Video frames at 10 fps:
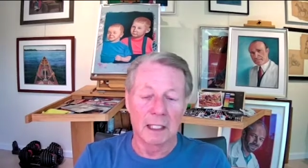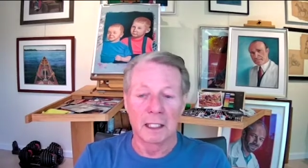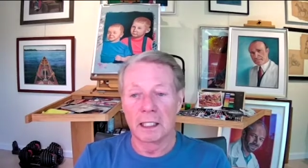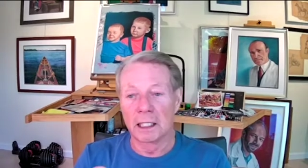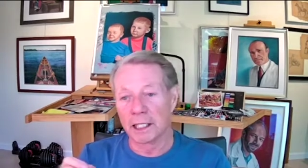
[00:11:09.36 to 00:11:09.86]

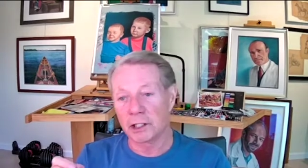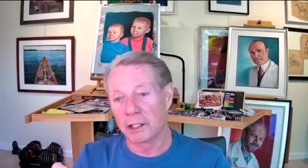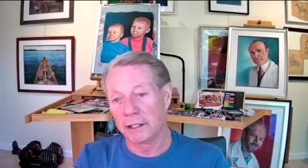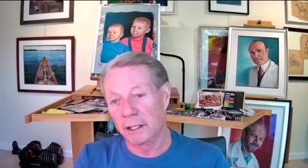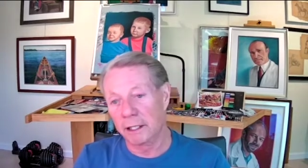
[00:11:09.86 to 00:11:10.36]
And actually,
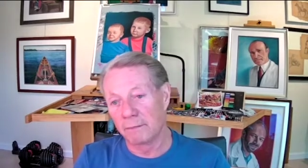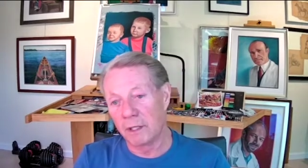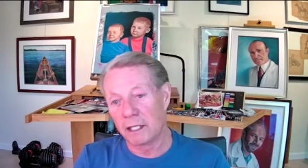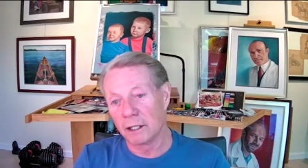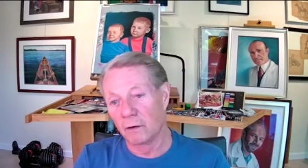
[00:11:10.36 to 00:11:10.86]
they had a
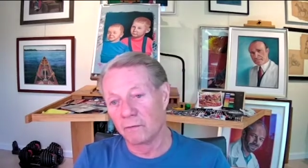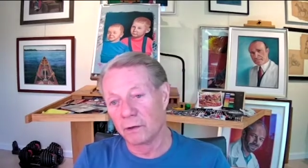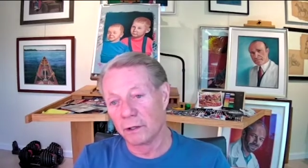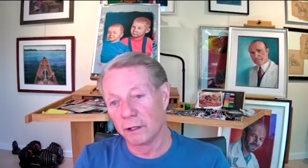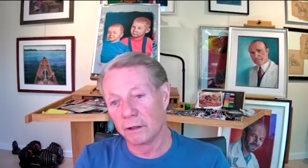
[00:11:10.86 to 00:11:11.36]
meeting over
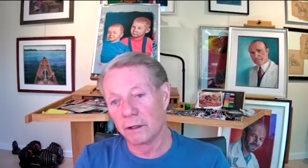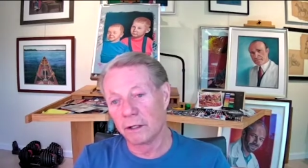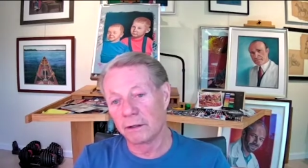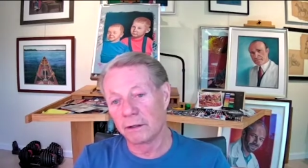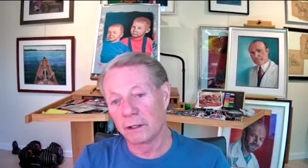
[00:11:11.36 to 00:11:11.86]
there
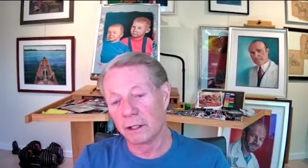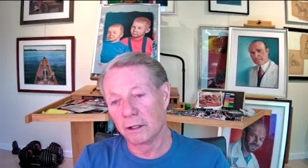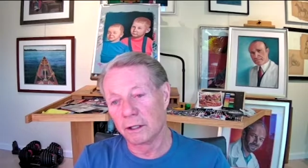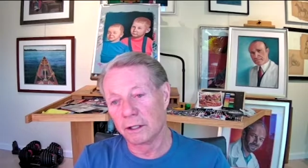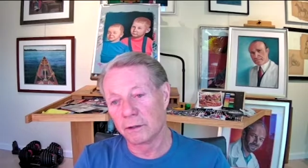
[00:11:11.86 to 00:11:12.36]
in
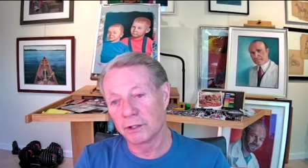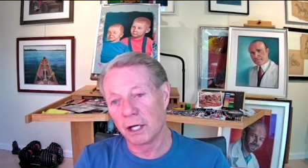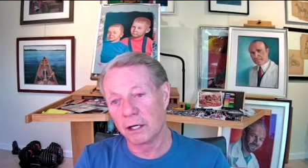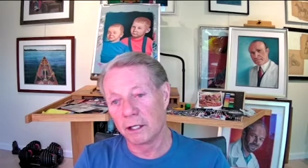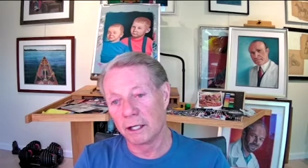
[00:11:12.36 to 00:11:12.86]

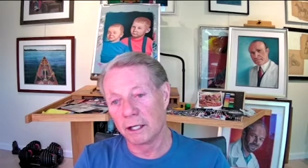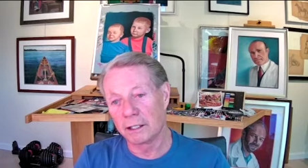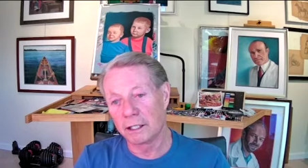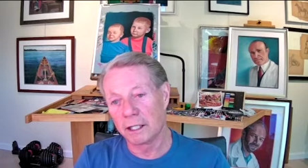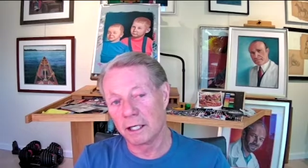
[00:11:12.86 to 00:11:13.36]
Osaka in
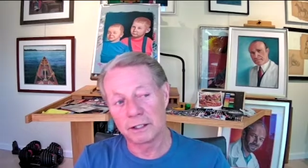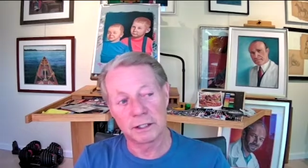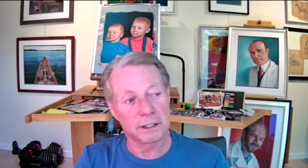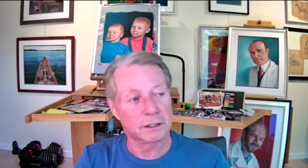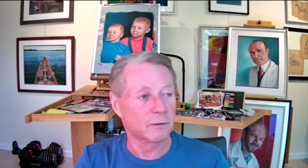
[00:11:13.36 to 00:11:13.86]

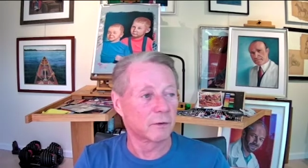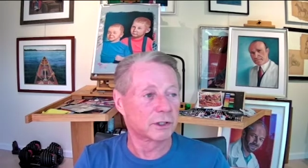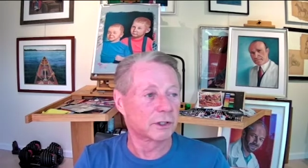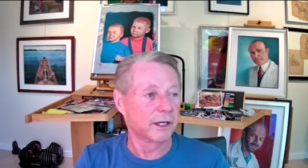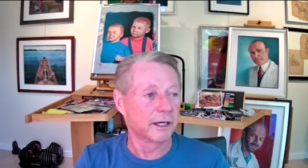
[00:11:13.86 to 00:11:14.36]
1986,
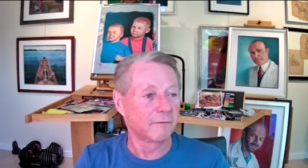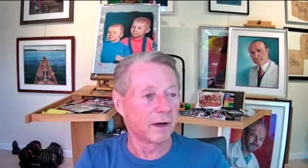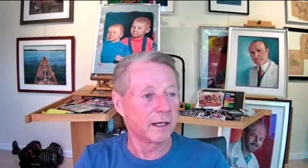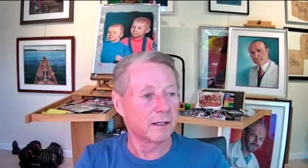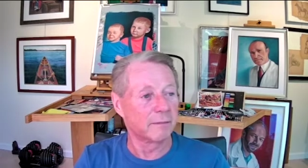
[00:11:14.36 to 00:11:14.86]
which they
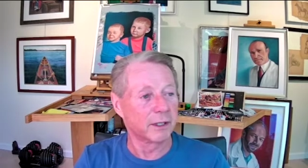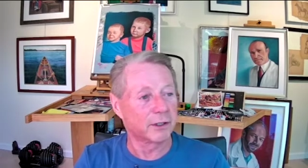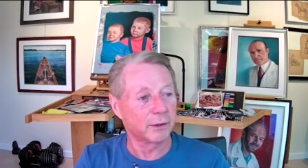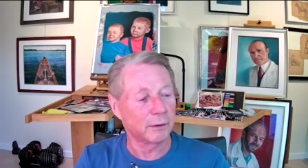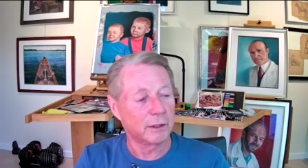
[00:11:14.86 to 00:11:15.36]
invited me
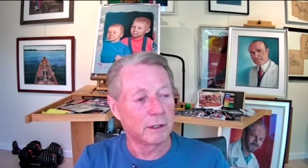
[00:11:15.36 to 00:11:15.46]
to.